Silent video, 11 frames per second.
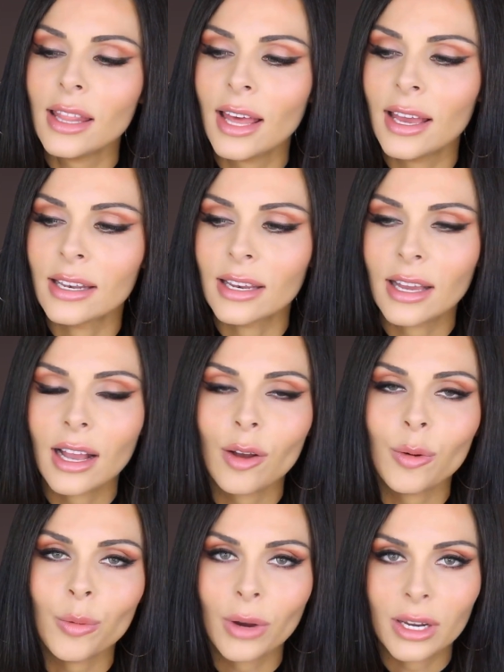Then,
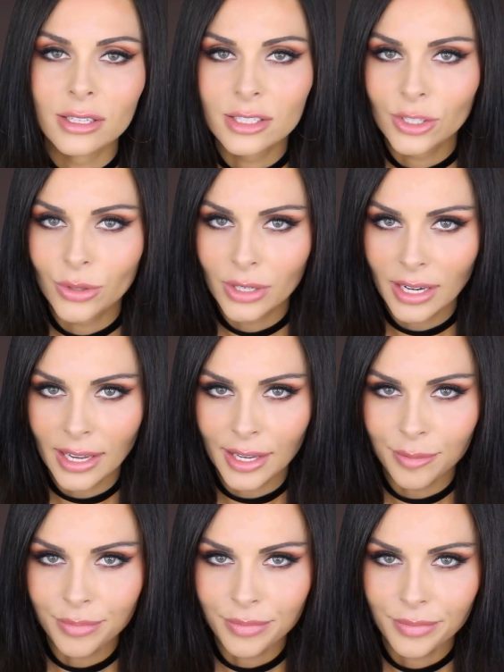what is your
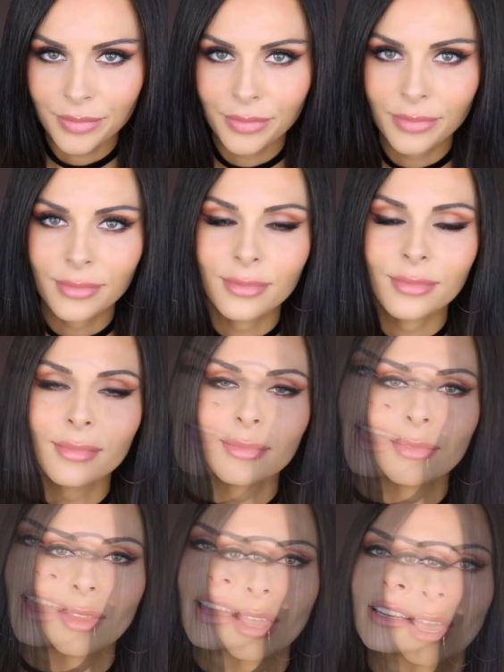name?
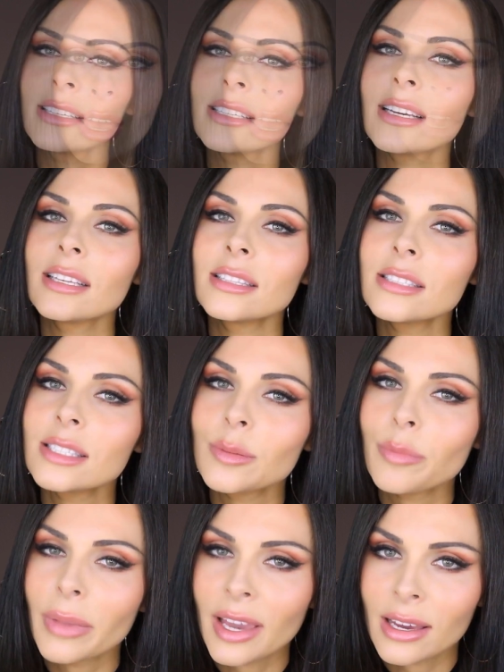And in
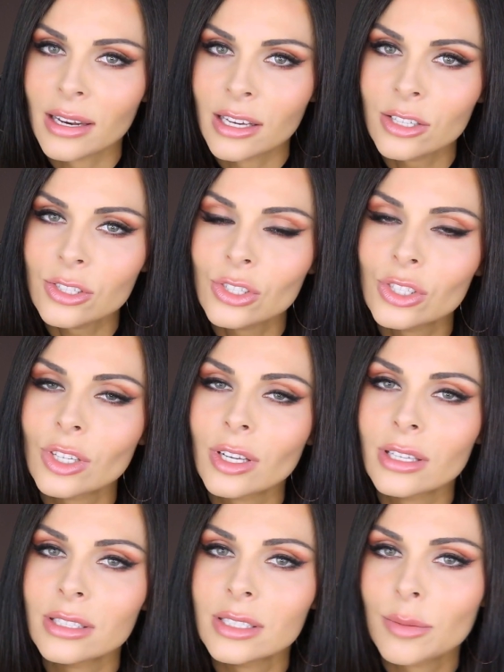Spanish,
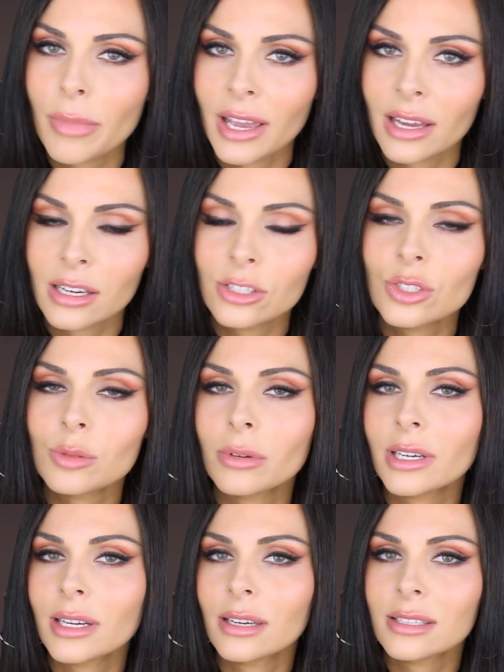in Spanish
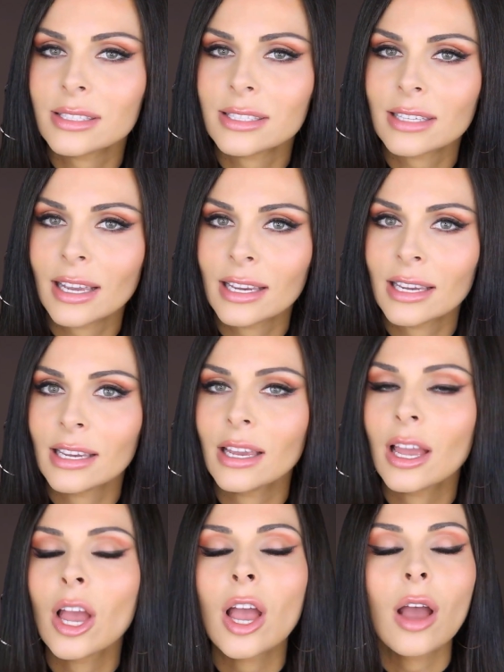we're going to say,
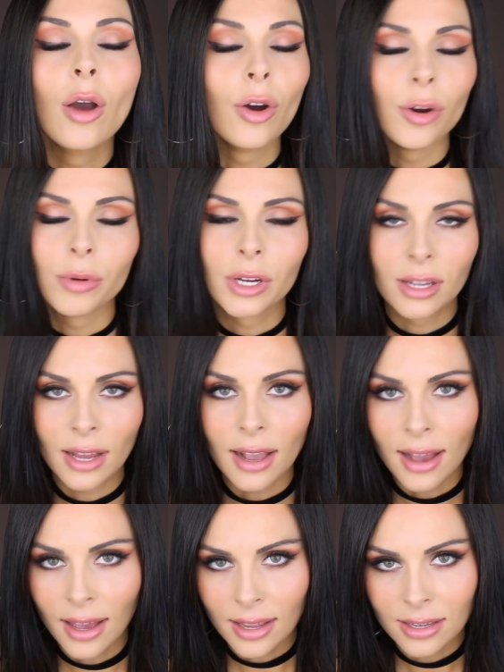or we're going
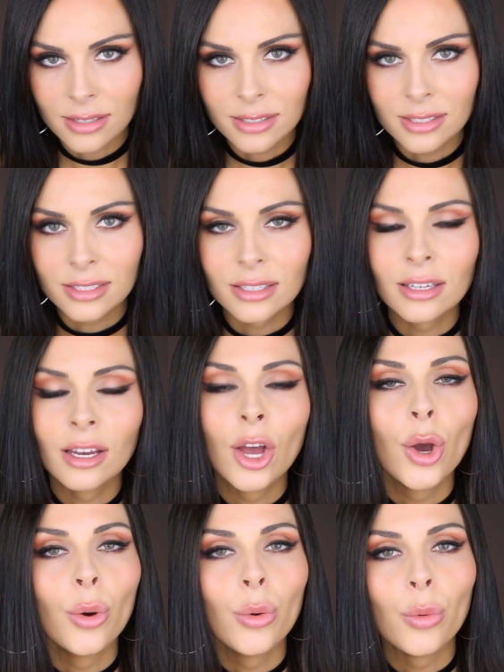to ask,
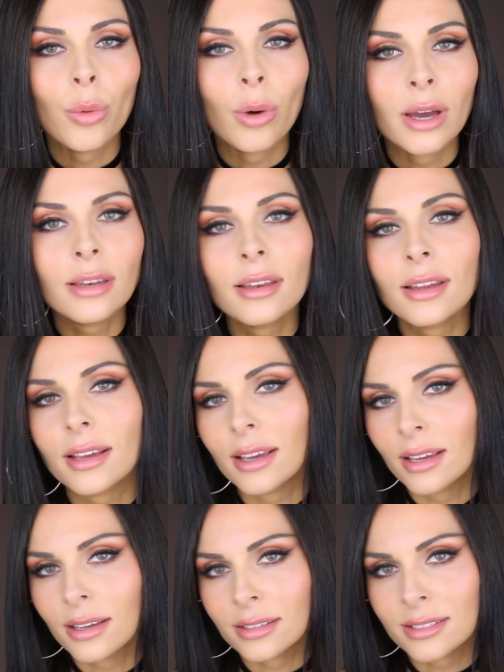what
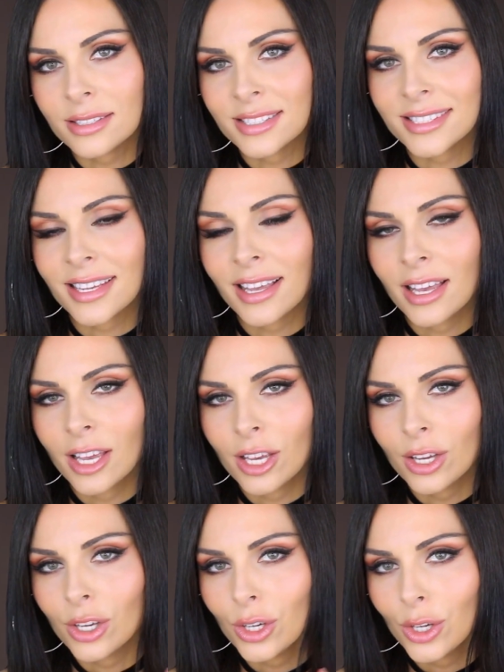is
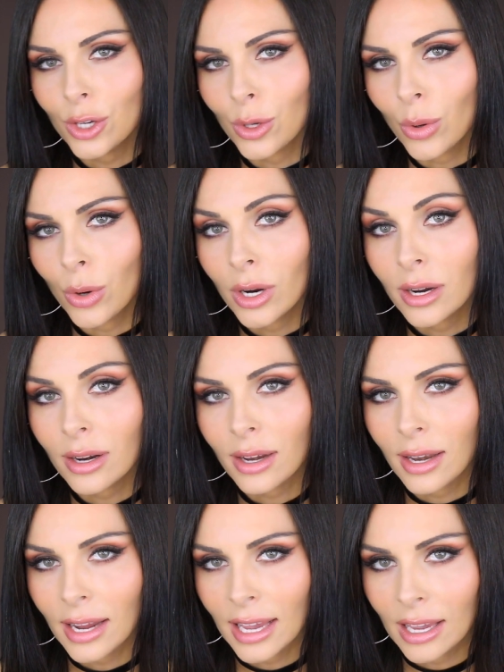your
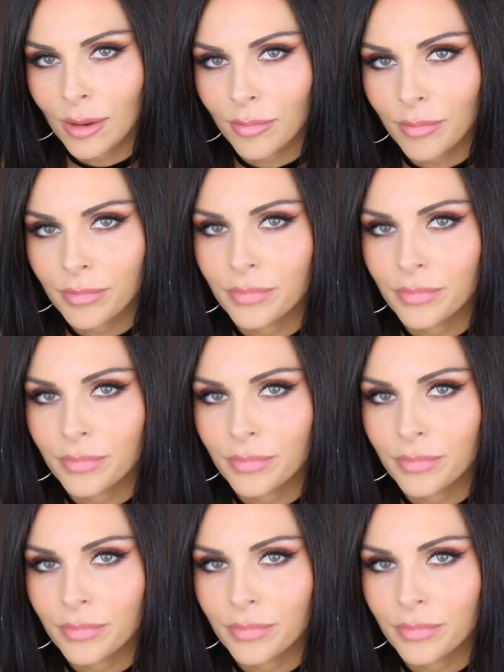name?